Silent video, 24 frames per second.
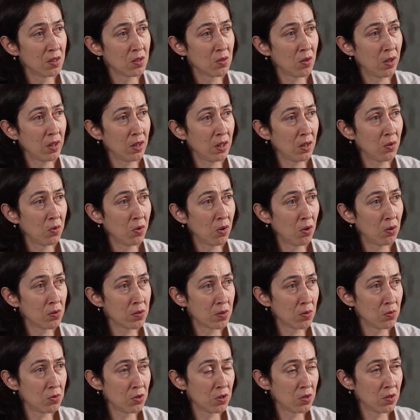So I think we
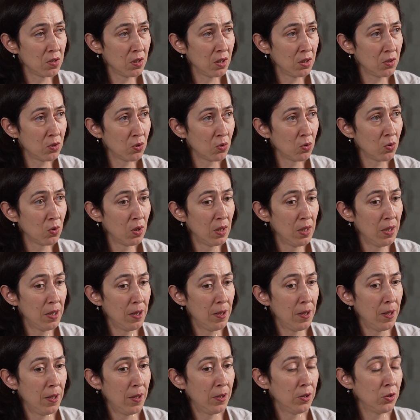also just need to
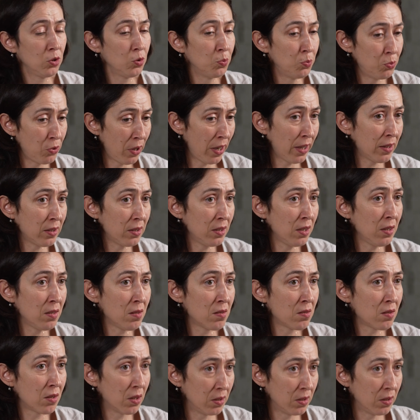practice,